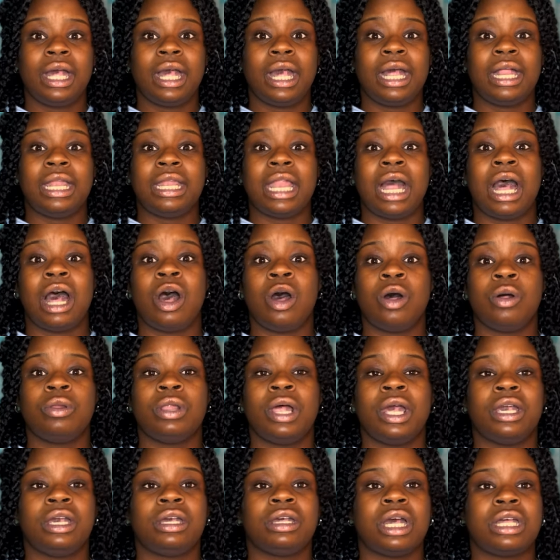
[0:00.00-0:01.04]
And now,
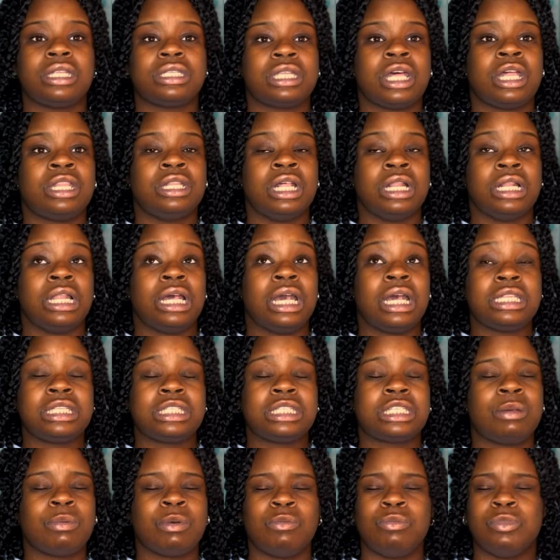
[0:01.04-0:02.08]
like I said, the
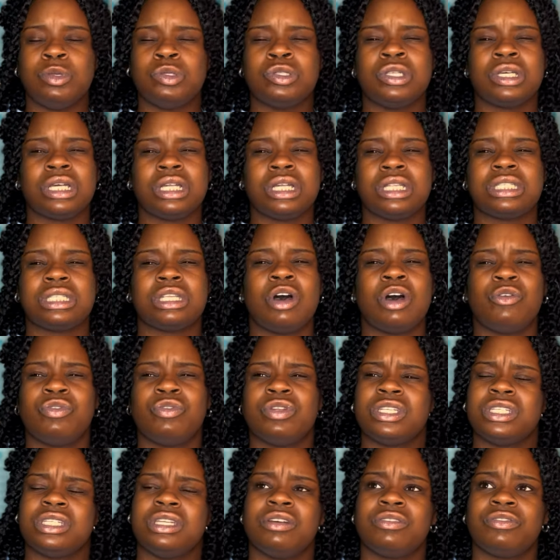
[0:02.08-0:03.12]
landscape of music itself
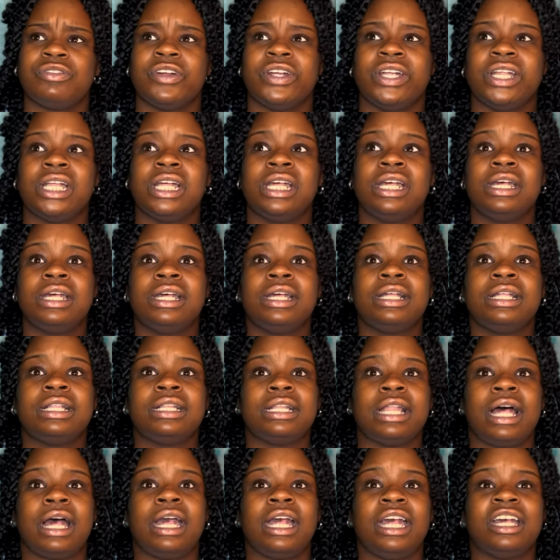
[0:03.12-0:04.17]
is different.
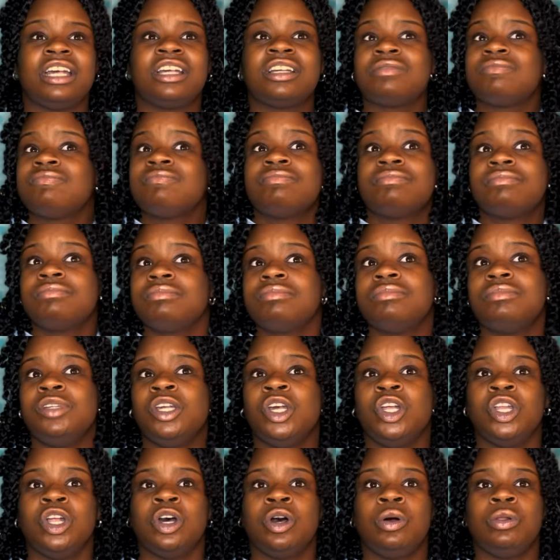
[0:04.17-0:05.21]
Like,
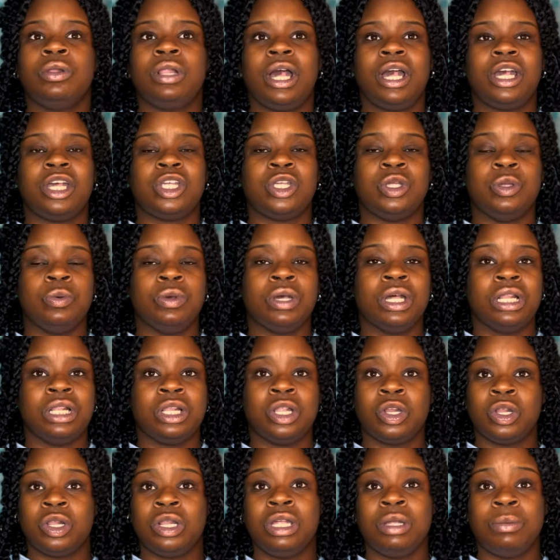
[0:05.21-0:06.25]
you know, like you can
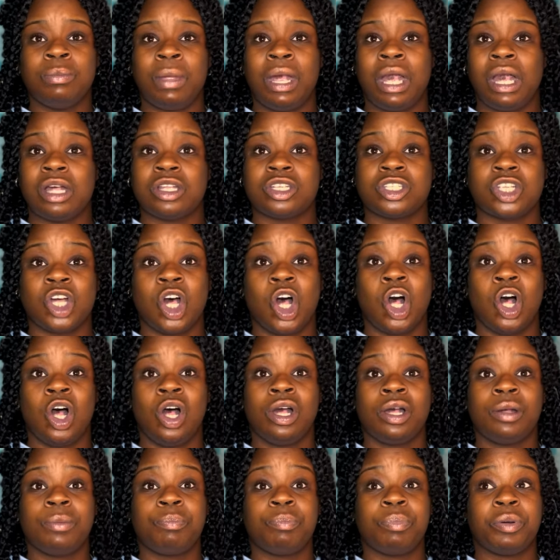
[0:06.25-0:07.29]
literally make a
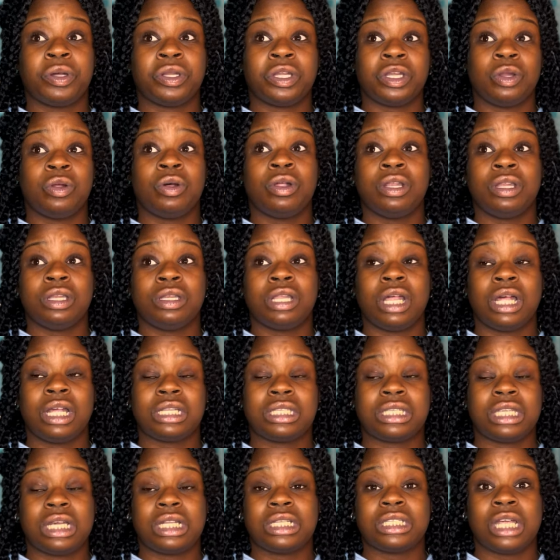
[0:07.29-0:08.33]
song, put it on like
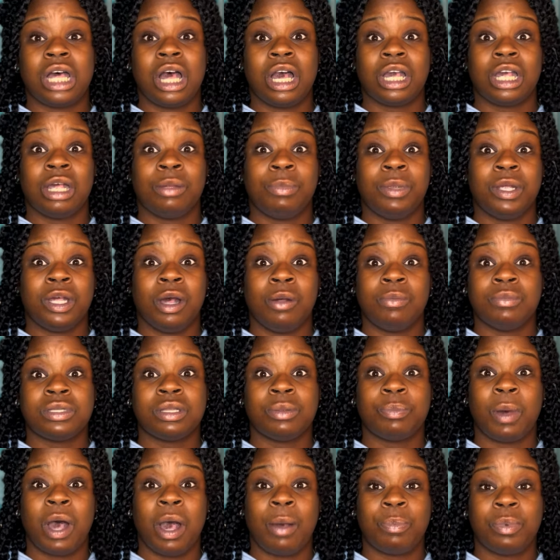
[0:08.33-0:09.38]
TikTok, it becomes
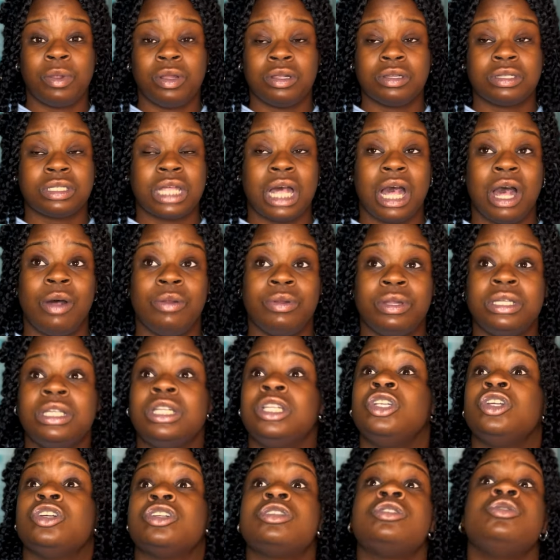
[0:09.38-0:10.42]
a popular sound, and
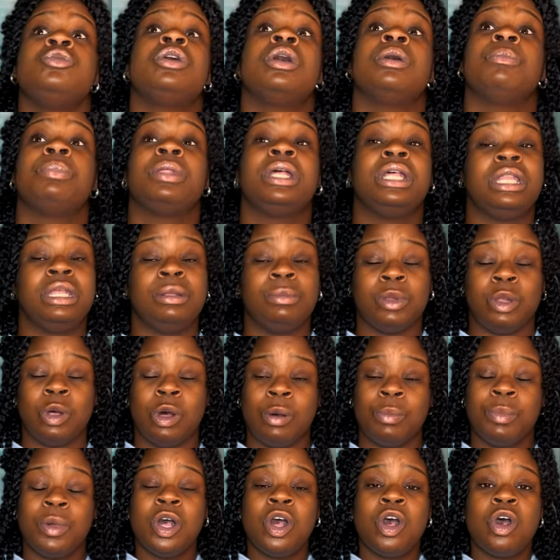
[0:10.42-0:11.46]
then you're completely blow
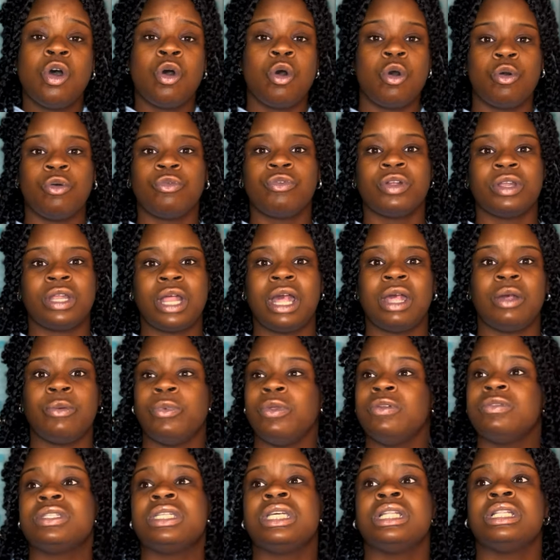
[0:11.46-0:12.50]
up overnight.
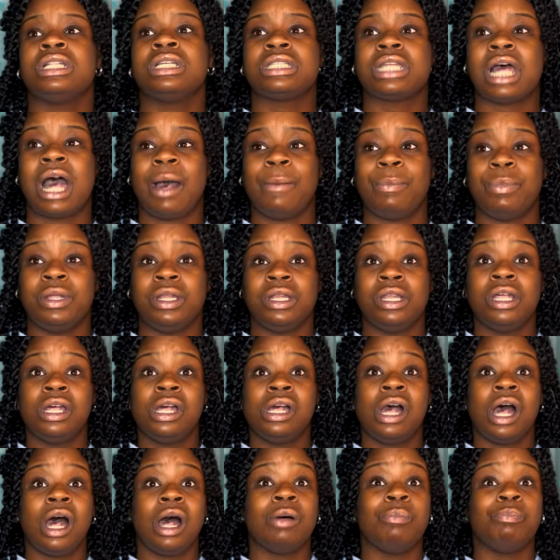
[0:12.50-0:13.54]
We've seen this happen
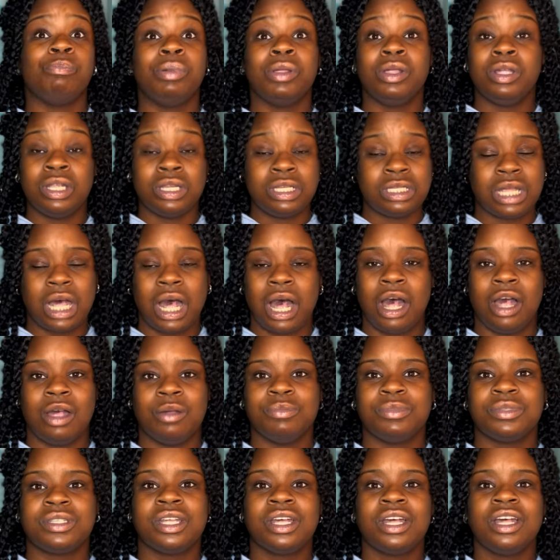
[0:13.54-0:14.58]
a billion
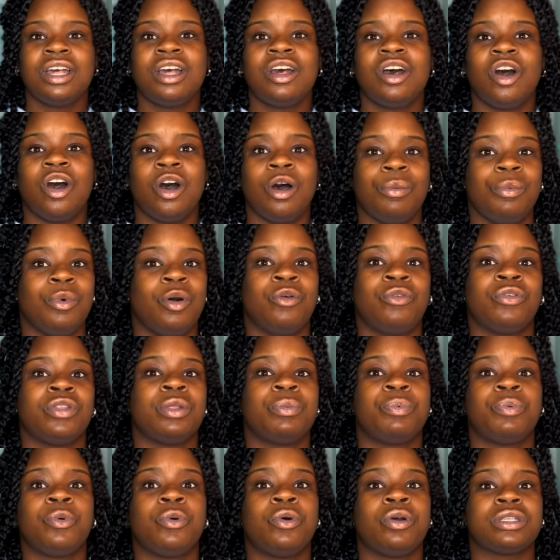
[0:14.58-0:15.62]
times um, over
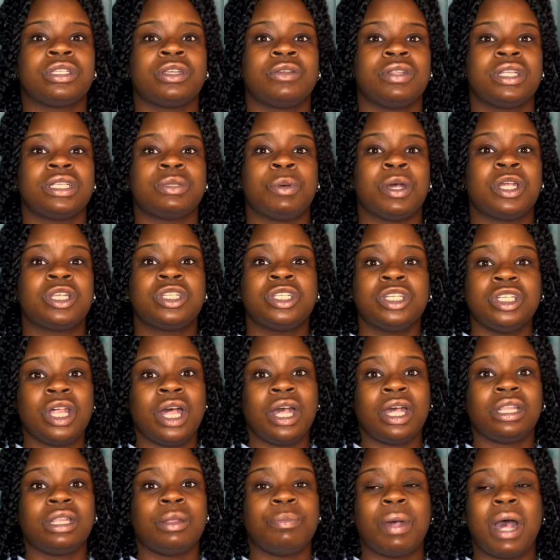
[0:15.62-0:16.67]
the course of especially
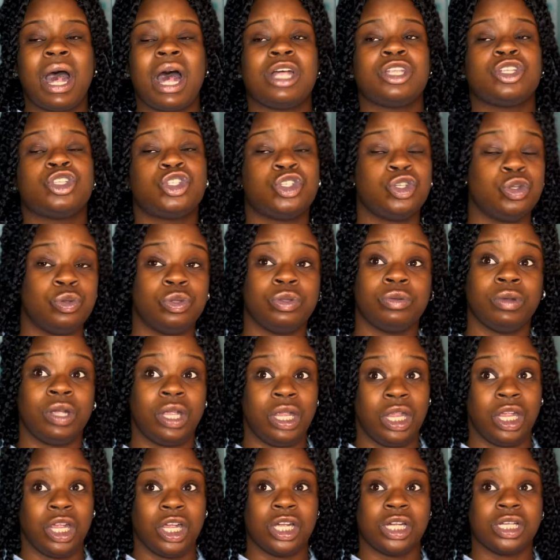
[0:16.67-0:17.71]
like the past two, three
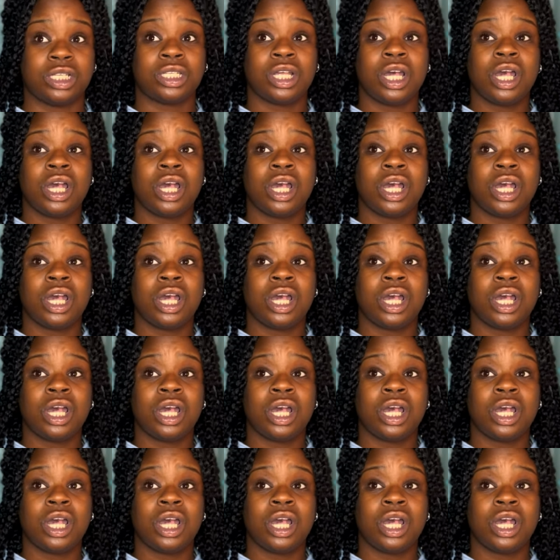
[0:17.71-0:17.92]
years.